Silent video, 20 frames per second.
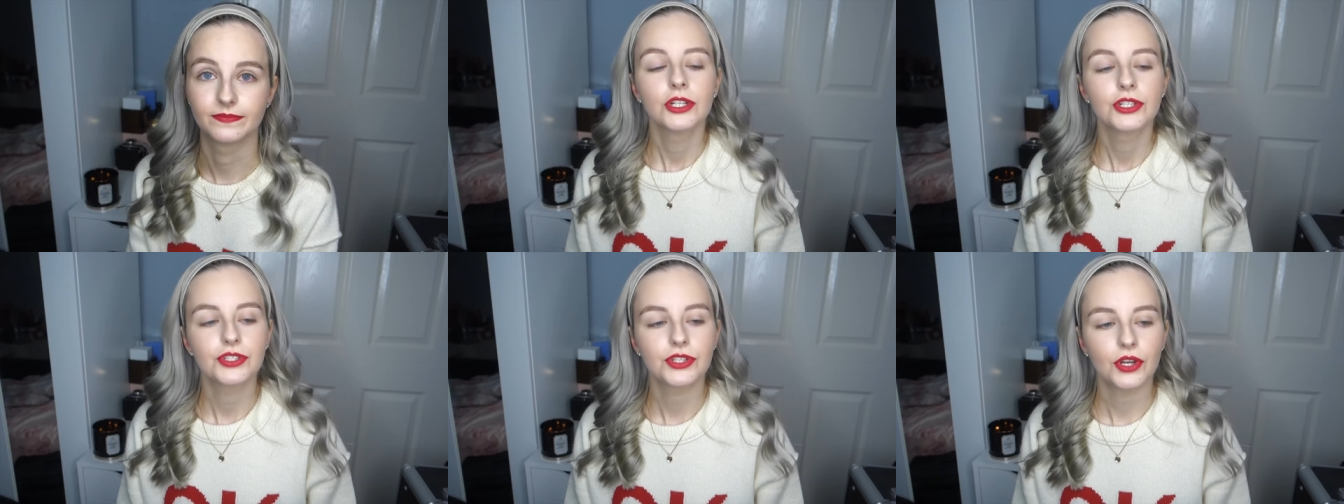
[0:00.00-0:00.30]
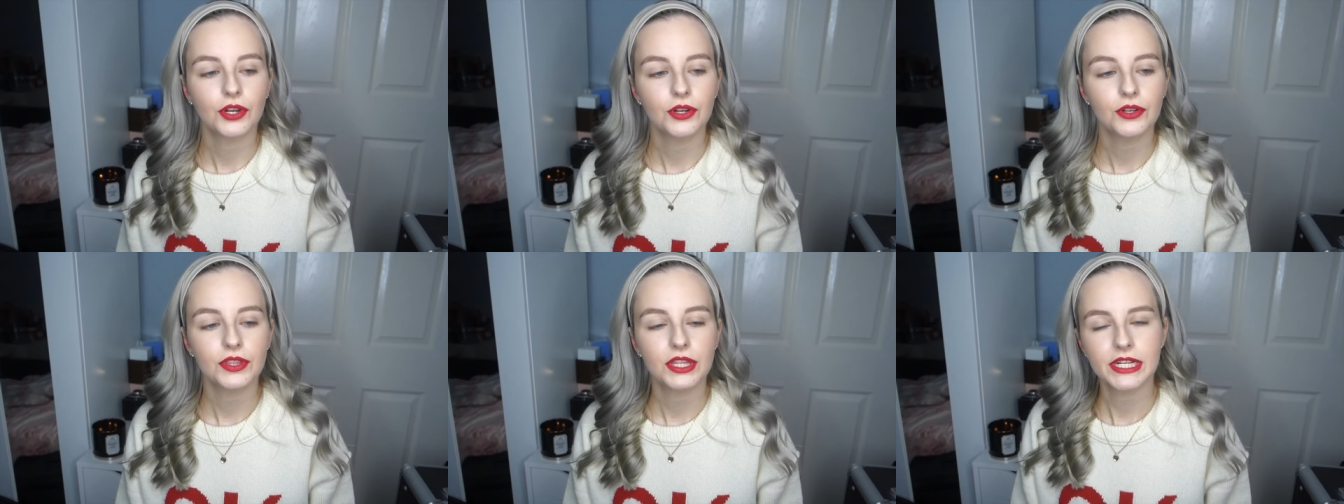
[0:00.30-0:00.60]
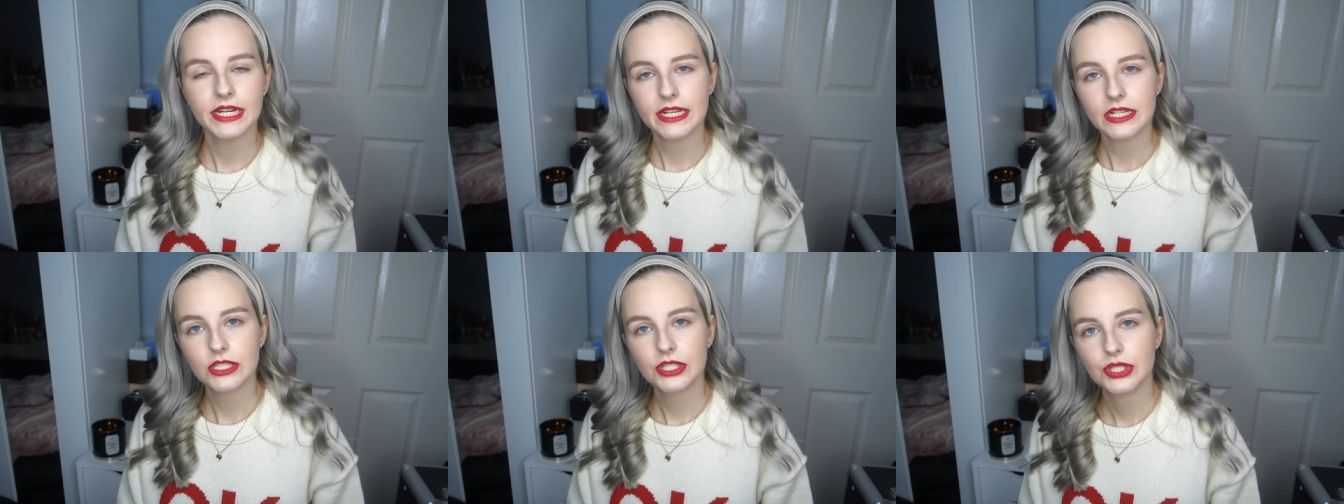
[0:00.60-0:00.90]
So the
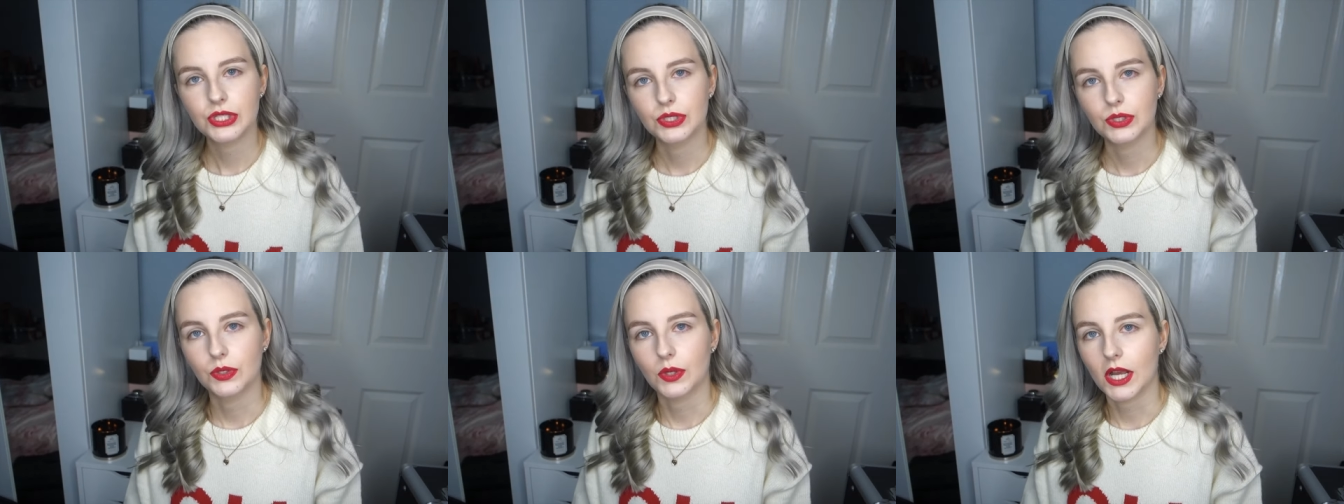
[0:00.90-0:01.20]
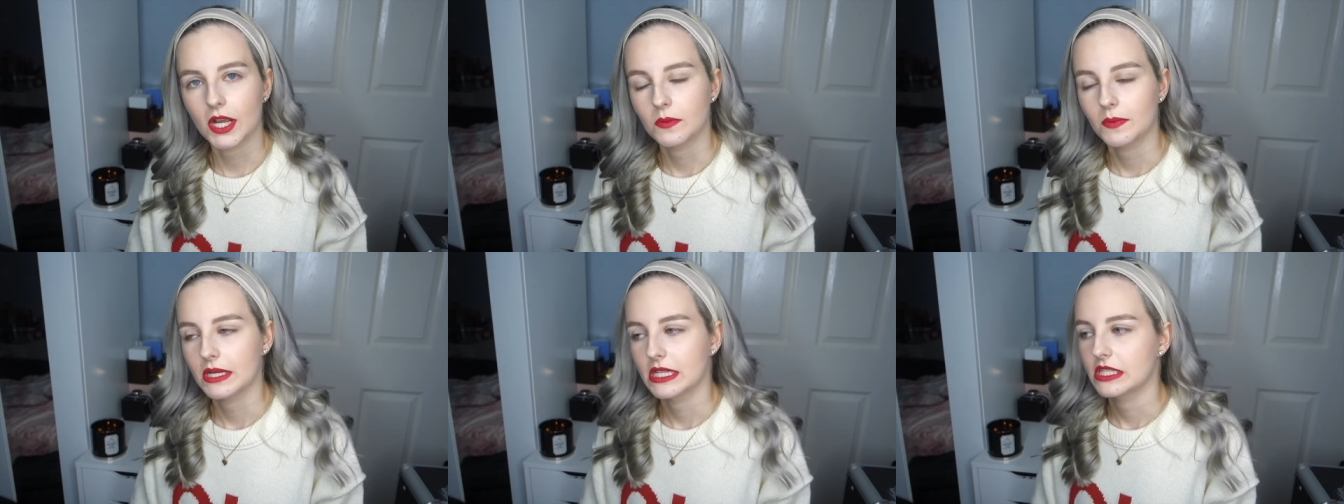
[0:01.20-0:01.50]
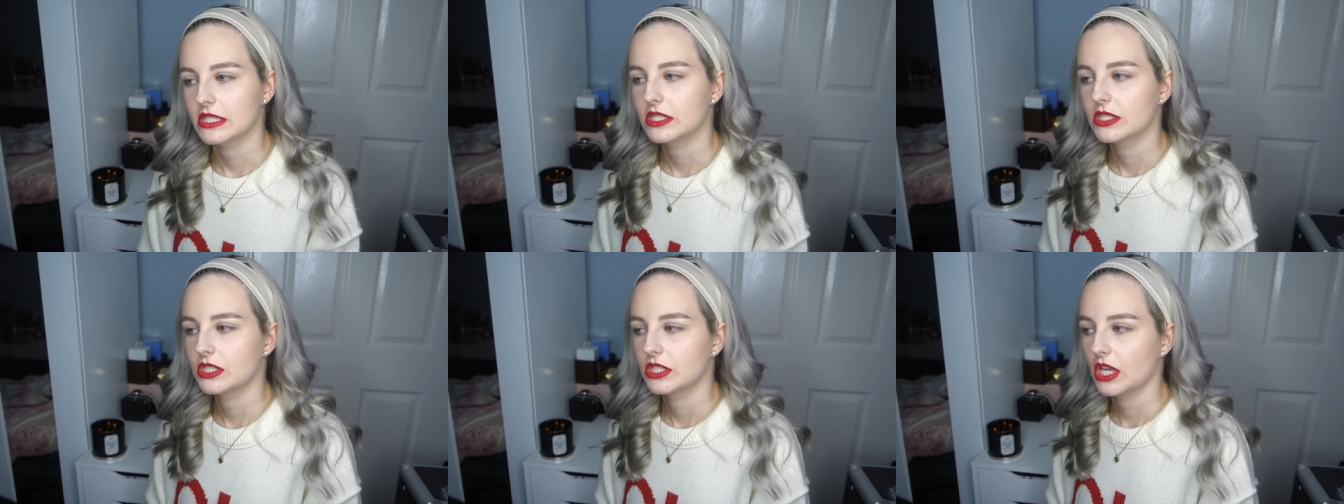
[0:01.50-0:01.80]
next store I
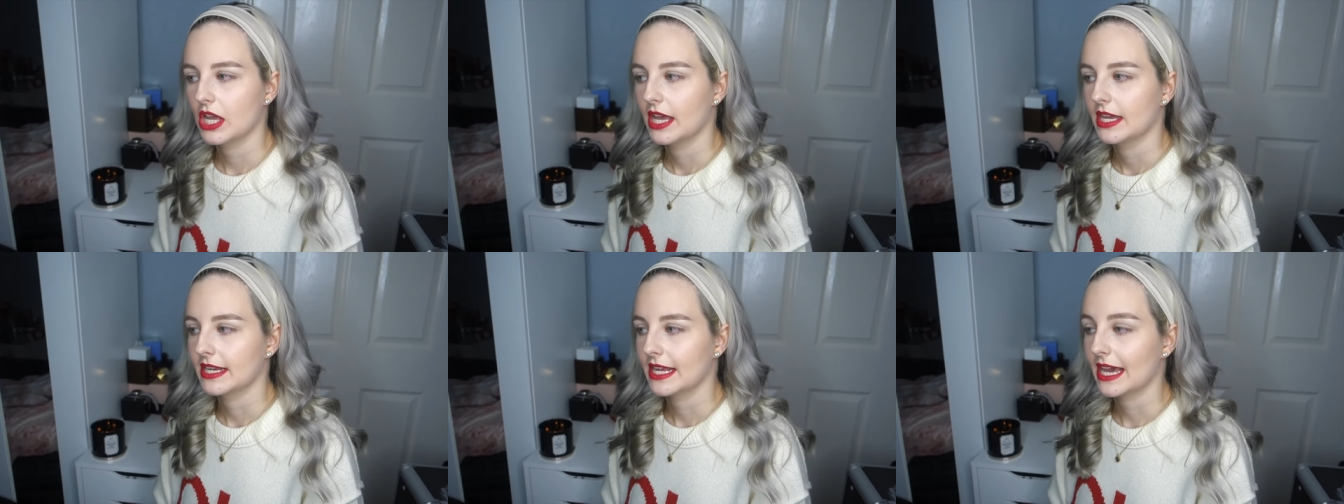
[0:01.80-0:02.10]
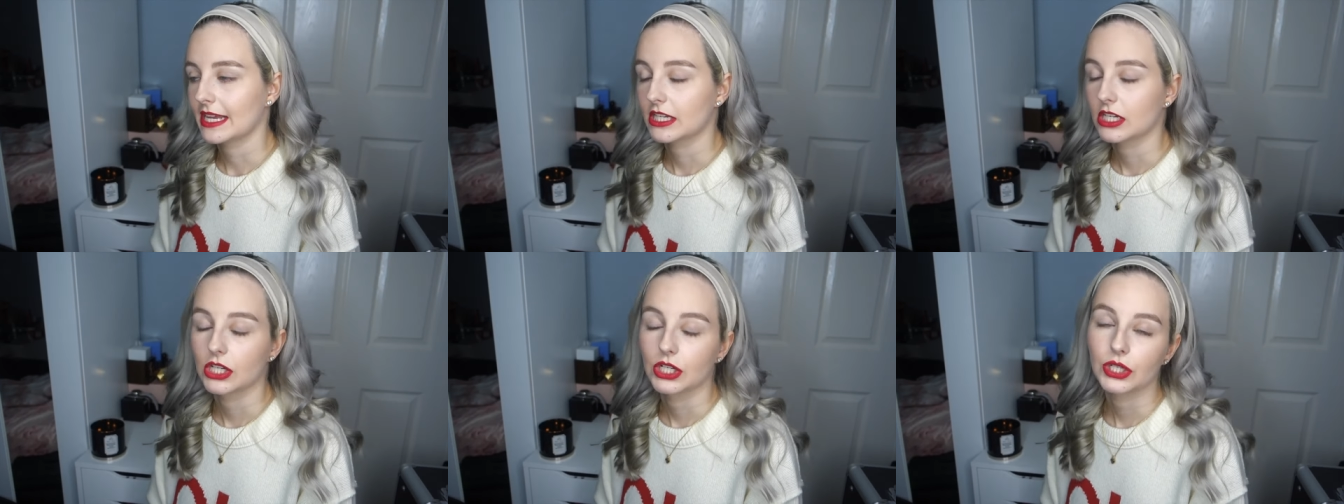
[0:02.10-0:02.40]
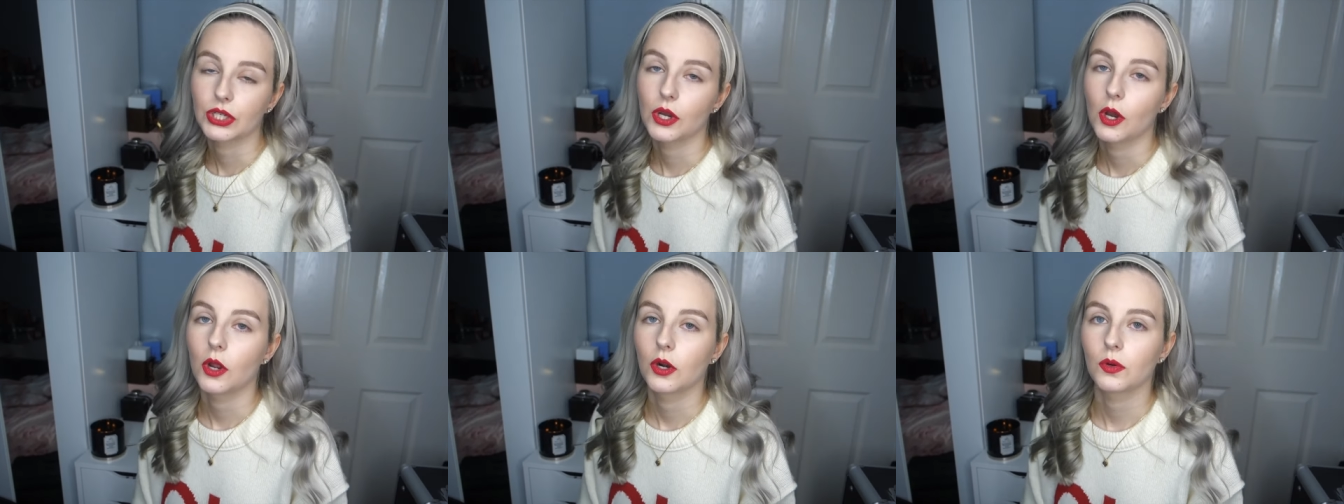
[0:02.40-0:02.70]
went and had a
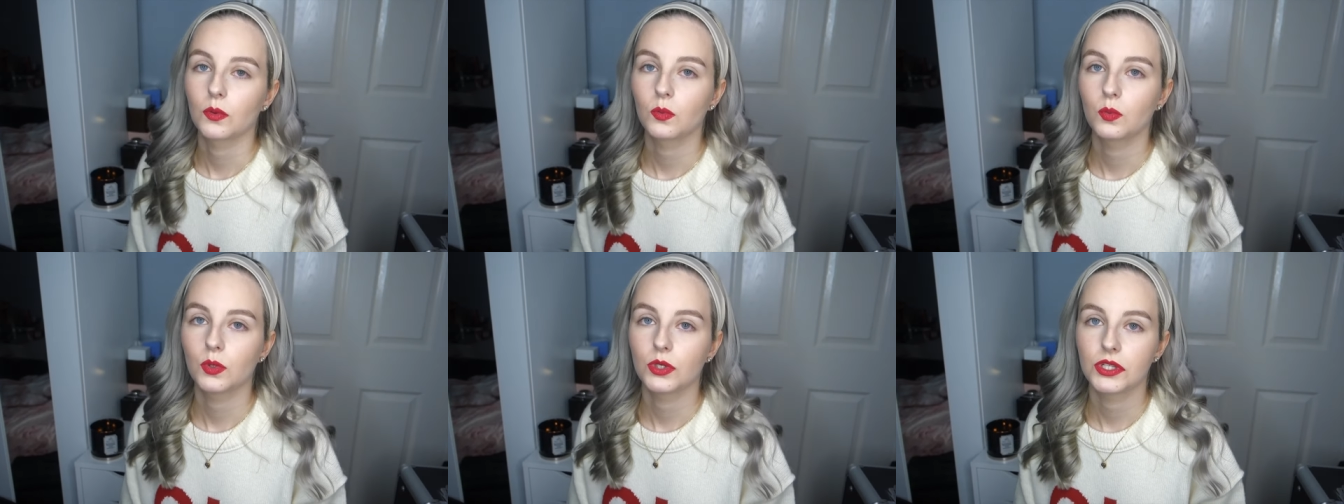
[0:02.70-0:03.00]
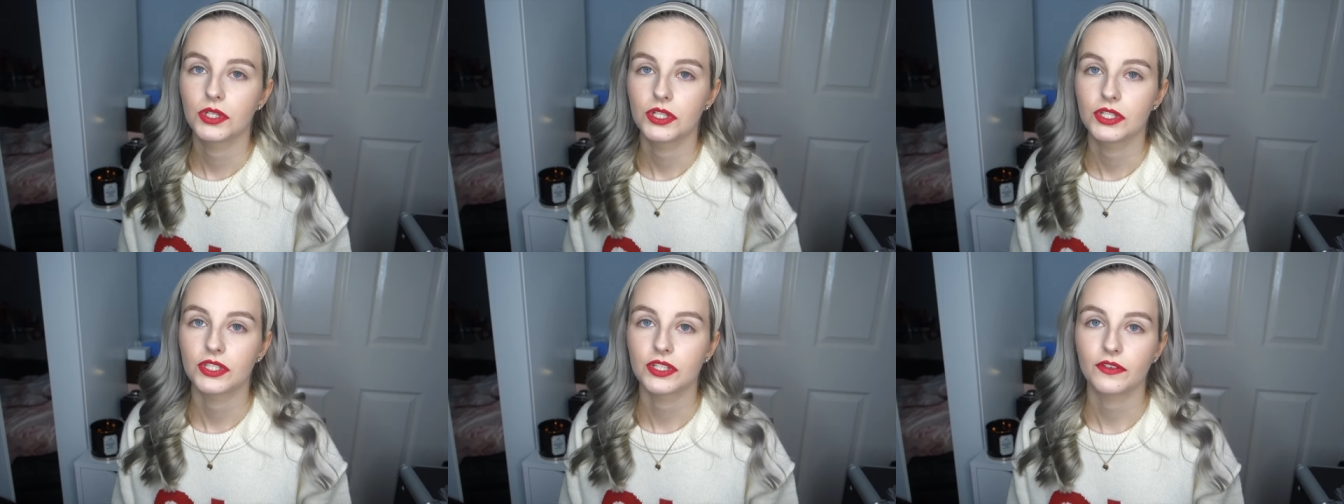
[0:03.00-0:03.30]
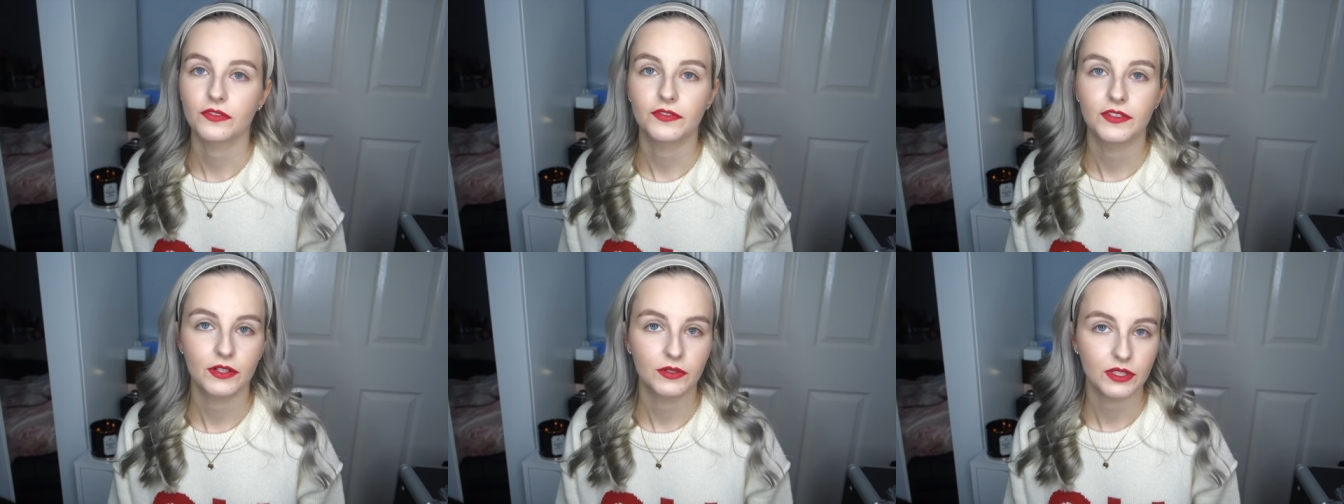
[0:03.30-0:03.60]
look on was
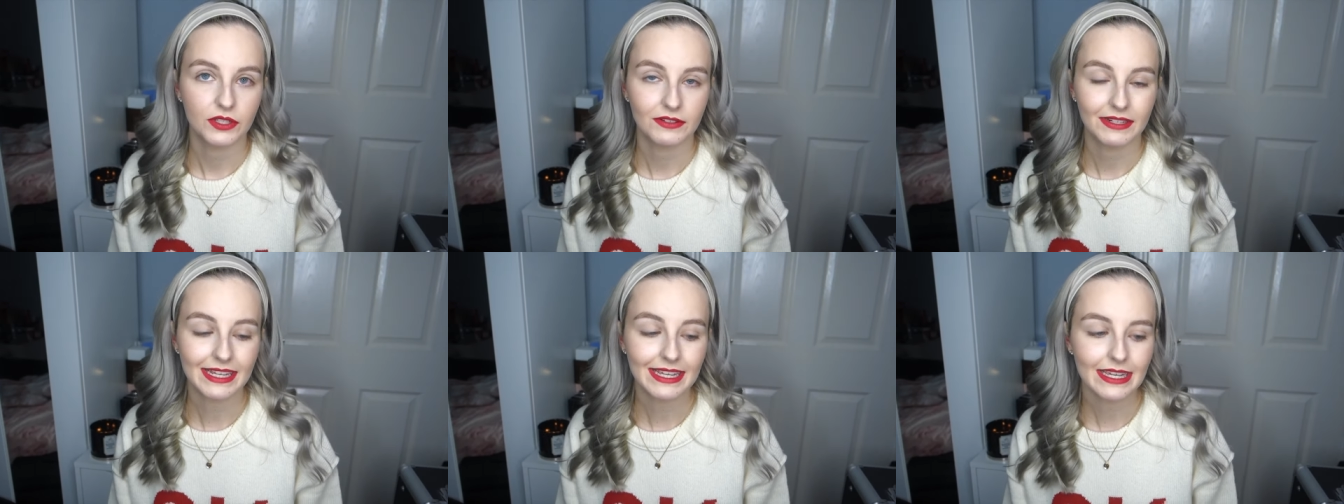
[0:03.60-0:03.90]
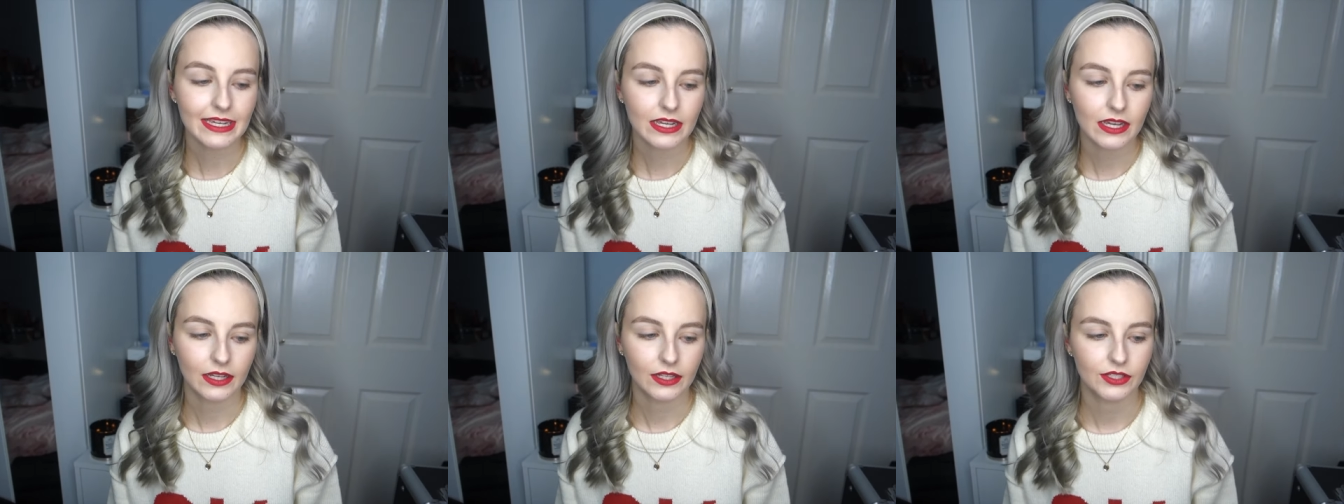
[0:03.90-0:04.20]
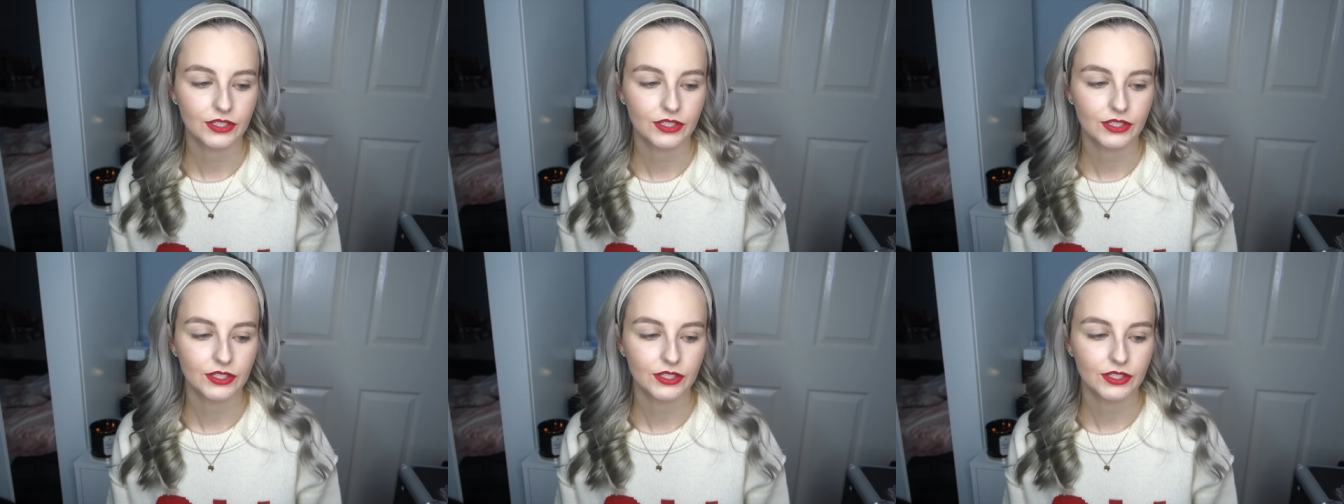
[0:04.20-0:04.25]
Feel Unique.